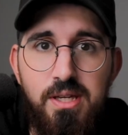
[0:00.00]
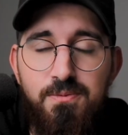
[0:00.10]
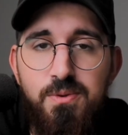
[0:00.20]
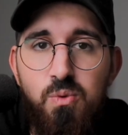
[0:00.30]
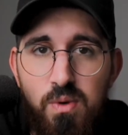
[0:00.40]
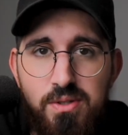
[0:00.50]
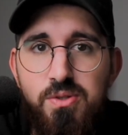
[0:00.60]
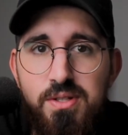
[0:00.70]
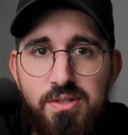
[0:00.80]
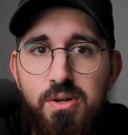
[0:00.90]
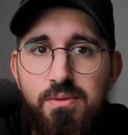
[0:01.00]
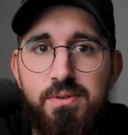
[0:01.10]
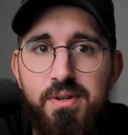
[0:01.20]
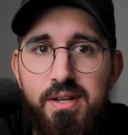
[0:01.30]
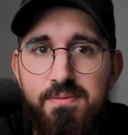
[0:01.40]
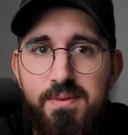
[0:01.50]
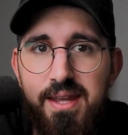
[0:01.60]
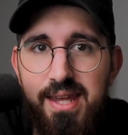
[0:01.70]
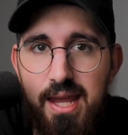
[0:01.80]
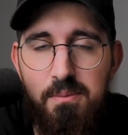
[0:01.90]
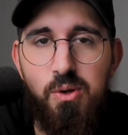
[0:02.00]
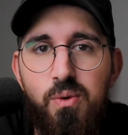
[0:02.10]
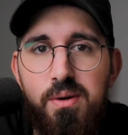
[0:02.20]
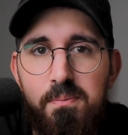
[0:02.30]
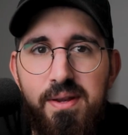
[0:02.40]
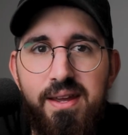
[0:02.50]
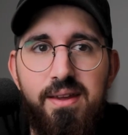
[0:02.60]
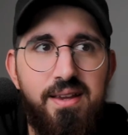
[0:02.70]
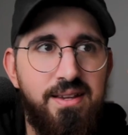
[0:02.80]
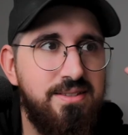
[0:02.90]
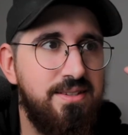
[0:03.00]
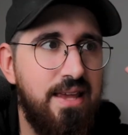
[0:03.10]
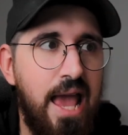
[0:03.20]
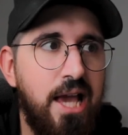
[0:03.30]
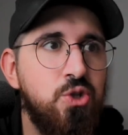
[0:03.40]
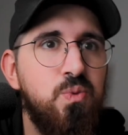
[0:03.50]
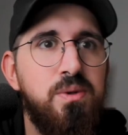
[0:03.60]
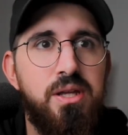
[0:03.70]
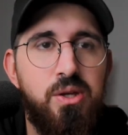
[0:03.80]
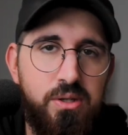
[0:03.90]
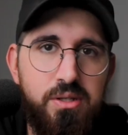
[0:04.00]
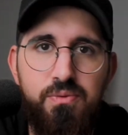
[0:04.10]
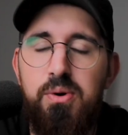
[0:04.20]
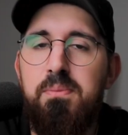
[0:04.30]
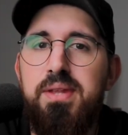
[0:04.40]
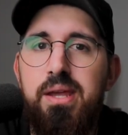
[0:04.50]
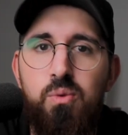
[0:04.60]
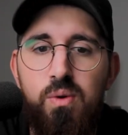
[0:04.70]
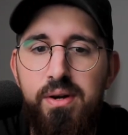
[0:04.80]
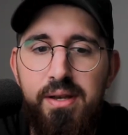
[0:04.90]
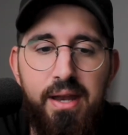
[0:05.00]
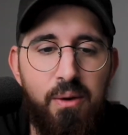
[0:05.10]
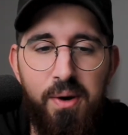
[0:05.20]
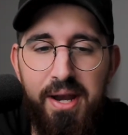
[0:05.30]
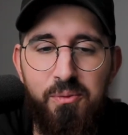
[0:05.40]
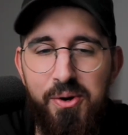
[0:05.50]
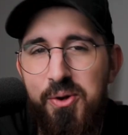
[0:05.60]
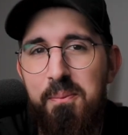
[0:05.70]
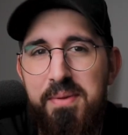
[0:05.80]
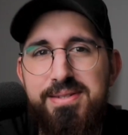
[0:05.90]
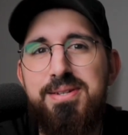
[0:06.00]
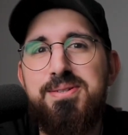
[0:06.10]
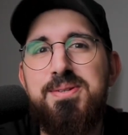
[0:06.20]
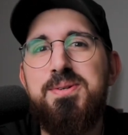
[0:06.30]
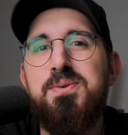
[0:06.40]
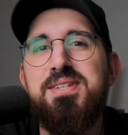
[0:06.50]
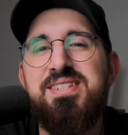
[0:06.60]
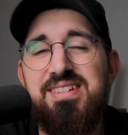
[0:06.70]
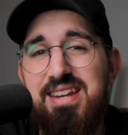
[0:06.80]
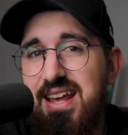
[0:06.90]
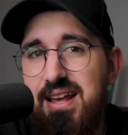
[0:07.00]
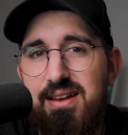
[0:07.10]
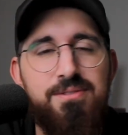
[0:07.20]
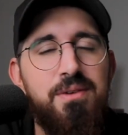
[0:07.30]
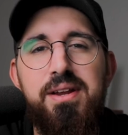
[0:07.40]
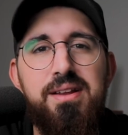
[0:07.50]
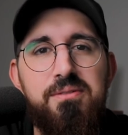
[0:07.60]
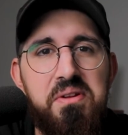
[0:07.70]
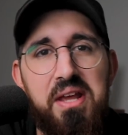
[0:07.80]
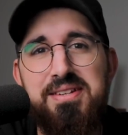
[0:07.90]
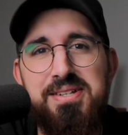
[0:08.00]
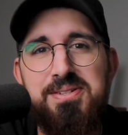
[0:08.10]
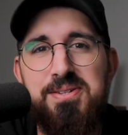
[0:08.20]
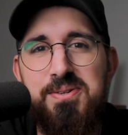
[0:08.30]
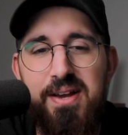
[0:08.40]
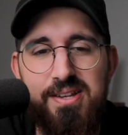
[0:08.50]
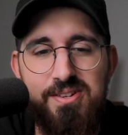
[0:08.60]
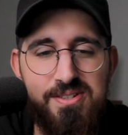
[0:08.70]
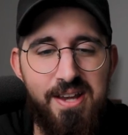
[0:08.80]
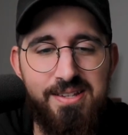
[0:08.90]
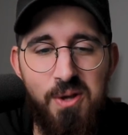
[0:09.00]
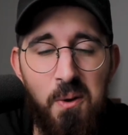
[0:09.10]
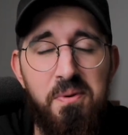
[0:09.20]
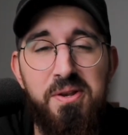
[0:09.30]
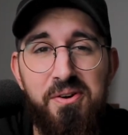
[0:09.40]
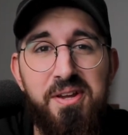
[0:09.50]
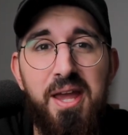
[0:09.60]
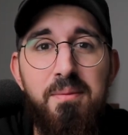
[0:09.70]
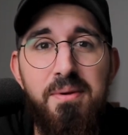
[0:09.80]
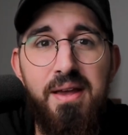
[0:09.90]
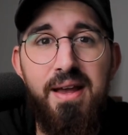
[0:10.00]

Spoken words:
if you want to discover if the game are playing is actually good from day one, what I recommend you to do is a very easy to do exercise. Open your game